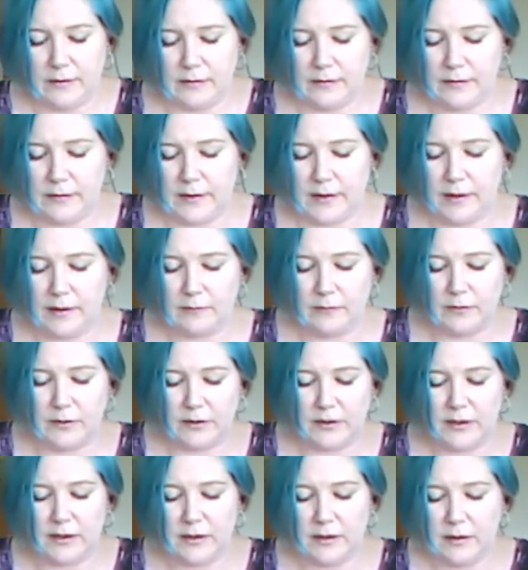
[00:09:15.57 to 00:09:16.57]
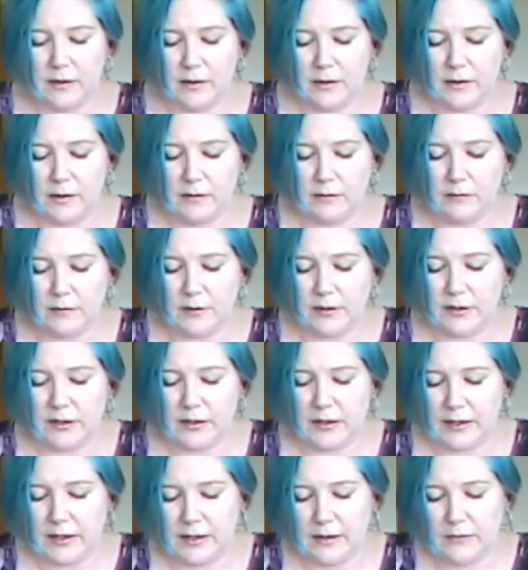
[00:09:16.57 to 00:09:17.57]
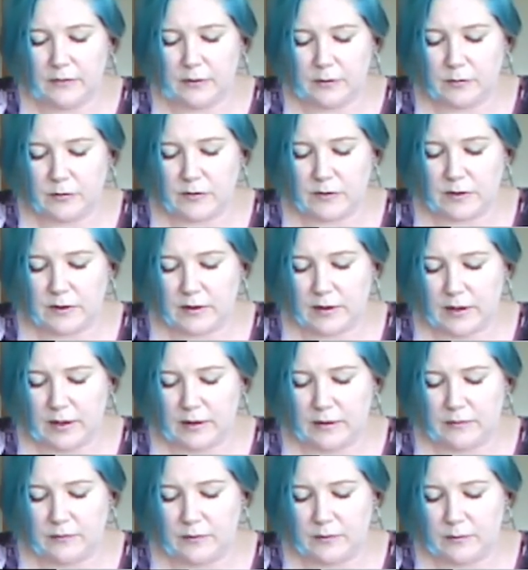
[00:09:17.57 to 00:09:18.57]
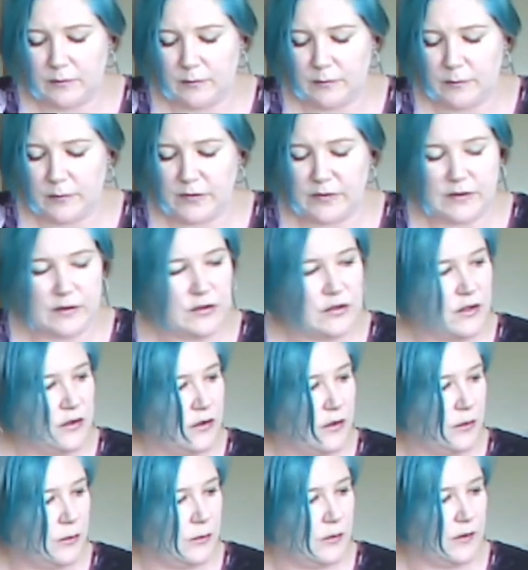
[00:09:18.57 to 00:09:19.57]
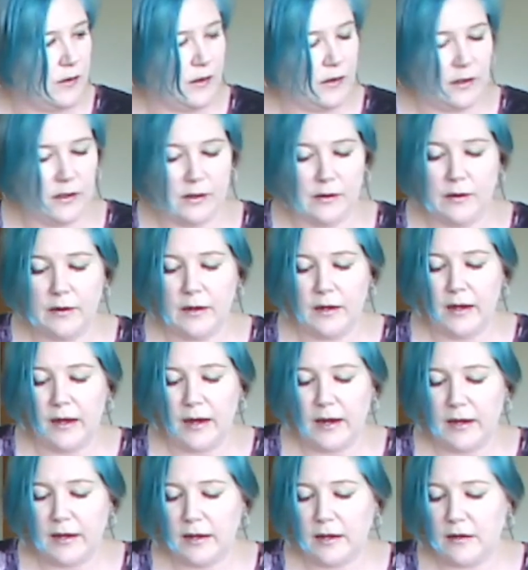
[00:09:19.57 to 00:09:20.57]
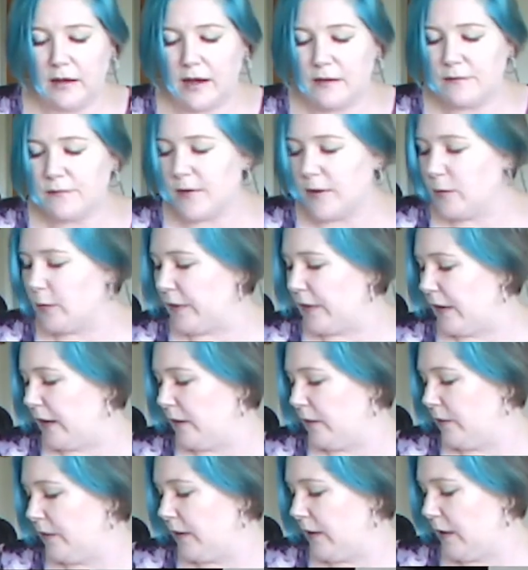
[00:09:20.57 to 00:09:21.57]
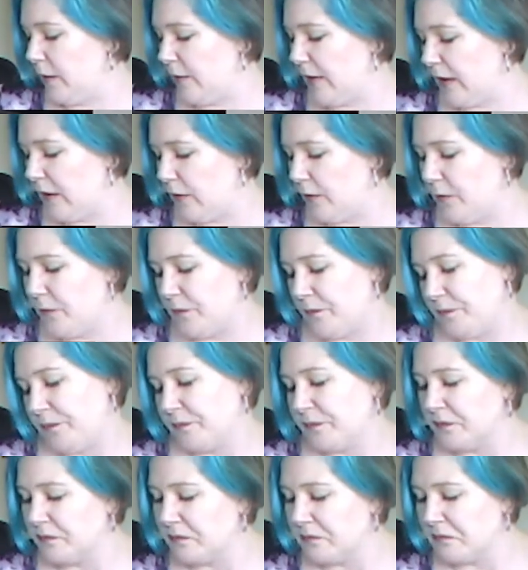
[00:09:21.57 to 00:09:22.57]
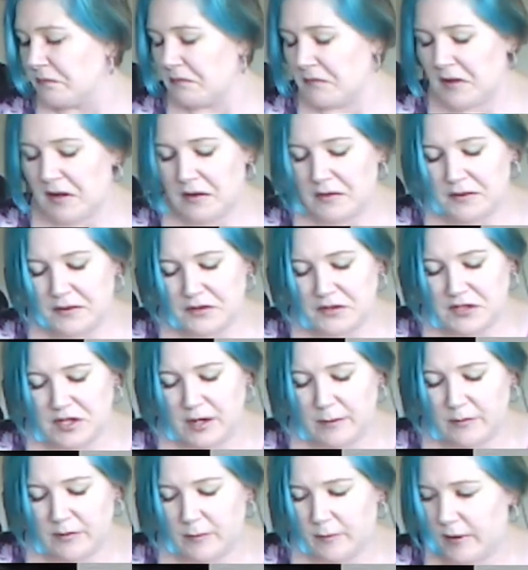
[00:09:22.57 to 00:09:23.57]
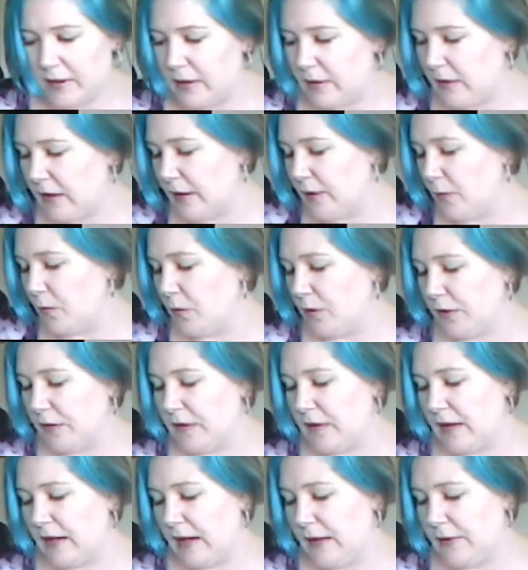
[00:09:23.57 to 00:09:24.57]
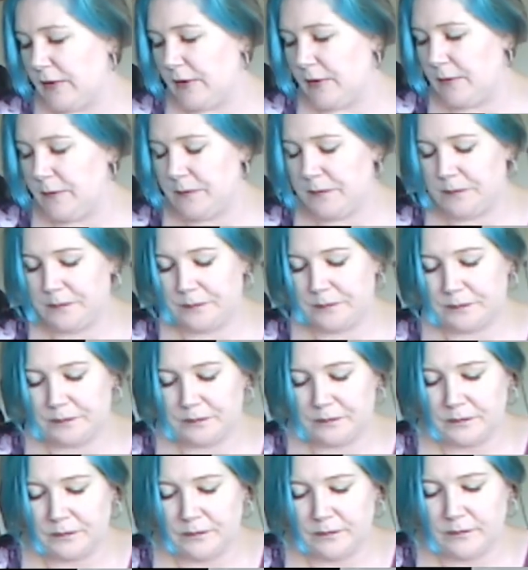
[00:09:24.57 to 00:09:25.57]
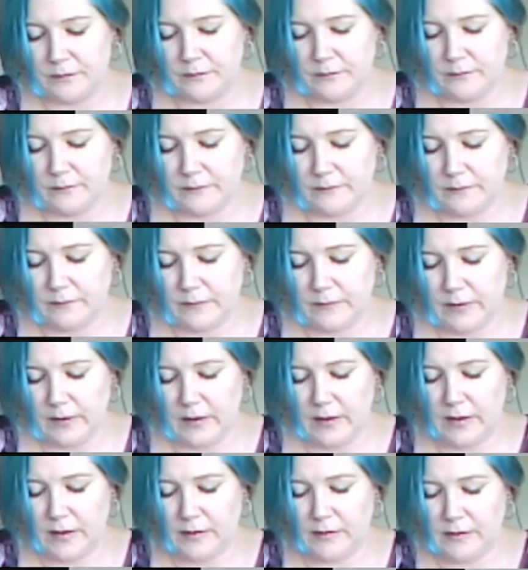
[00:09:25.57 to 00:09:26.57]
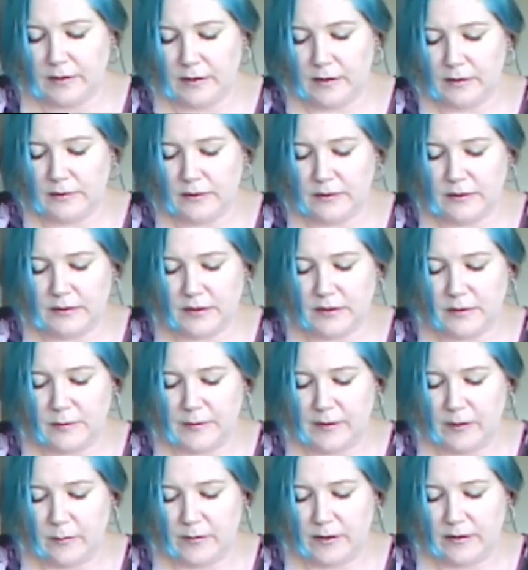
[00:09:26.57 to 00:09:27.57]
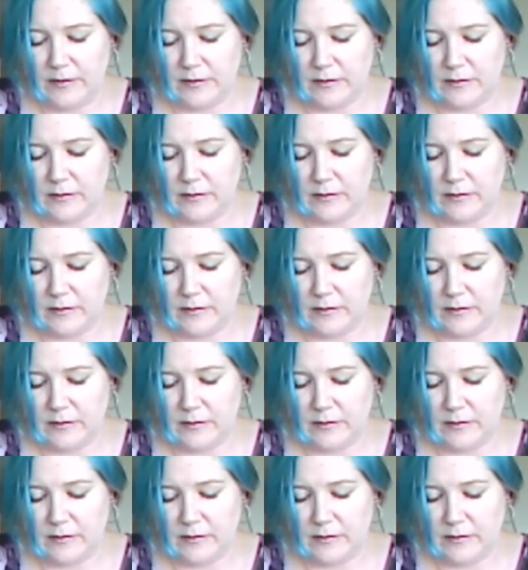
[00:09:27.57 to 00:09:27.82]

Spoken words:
that I really, really like. So I'm just gonna kind of position those on here. And again, have fun with it. Think about how these shapes might kind of work together. And just experiment.